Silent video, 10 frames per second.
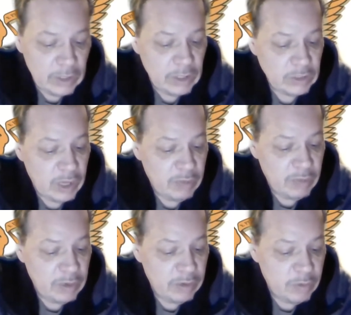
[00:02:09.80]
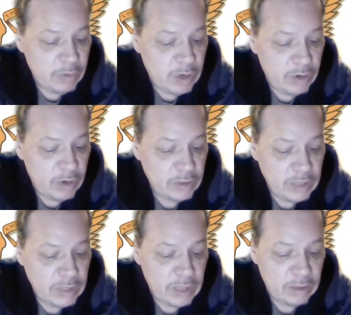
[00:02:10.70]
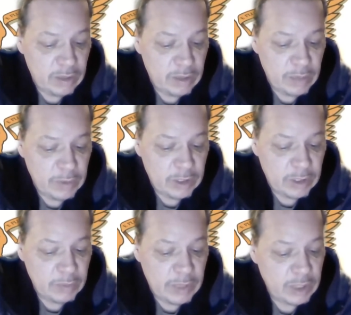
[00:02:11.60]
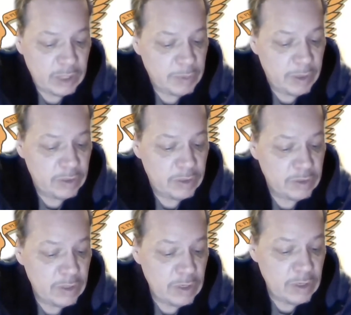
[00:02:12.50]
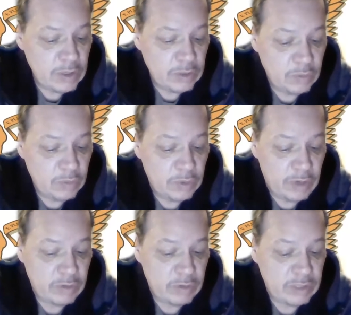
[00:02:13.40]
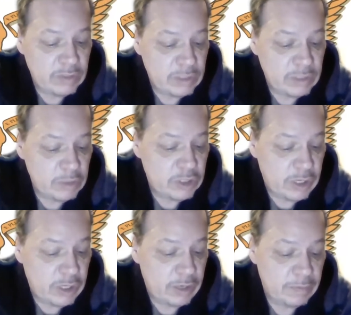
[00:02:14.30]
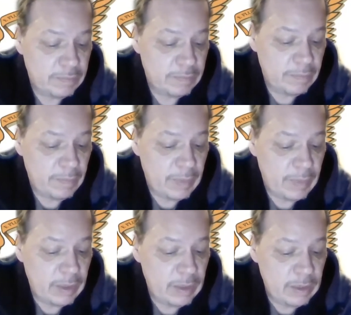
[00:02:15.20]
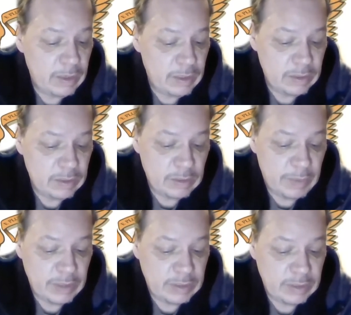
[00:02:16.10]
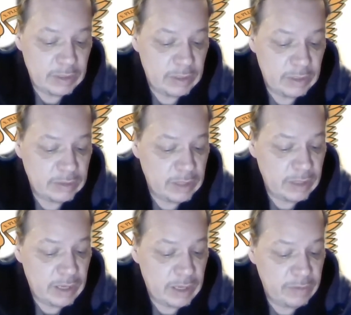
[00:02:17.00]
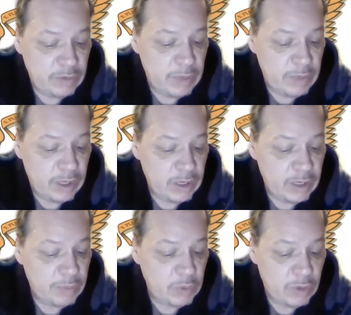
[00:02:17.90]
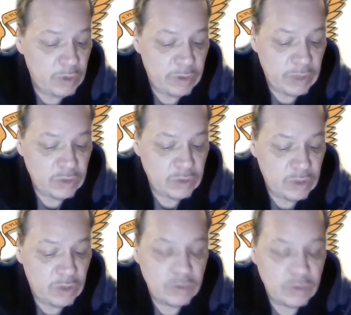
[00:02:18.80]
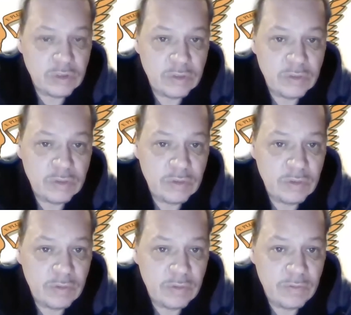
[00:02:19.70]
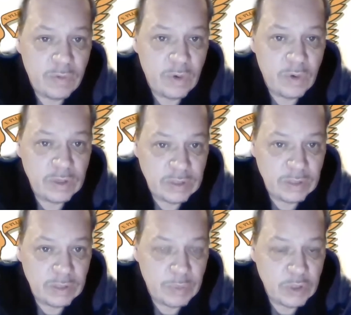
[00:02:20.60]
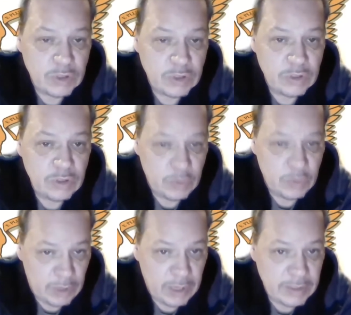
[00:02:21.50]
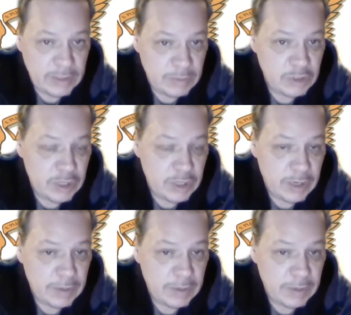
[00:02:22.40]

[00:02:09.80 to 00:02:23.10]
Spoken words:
So I have been hearing from Congress that the upper income taxpayers will not receive a stimulus check. So basically they're saying that if you make up to $100,000 for a single person, you will not get a stimulus check.